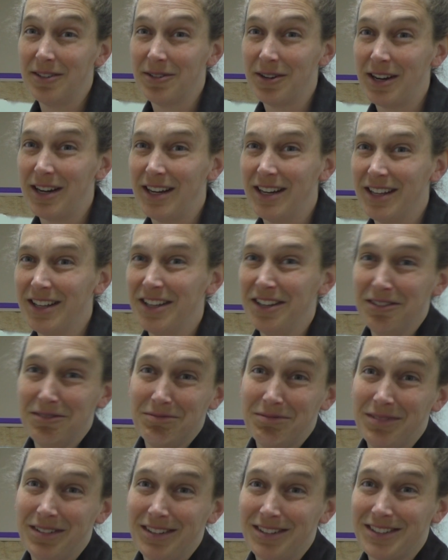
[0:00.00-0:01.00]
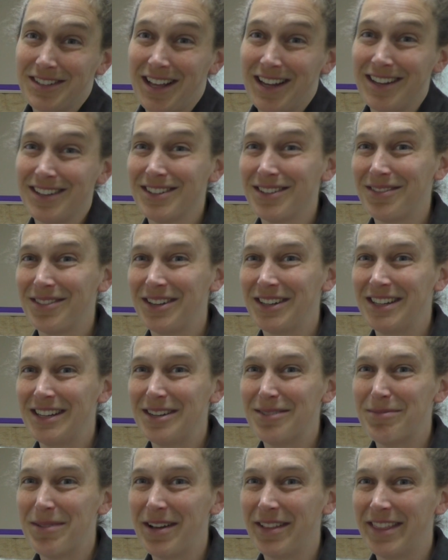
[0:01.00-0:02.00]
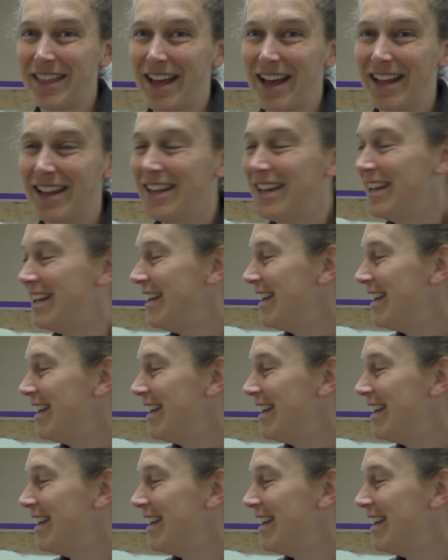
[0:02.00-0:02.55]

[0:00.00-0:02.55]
right? There's kind of something neat about that.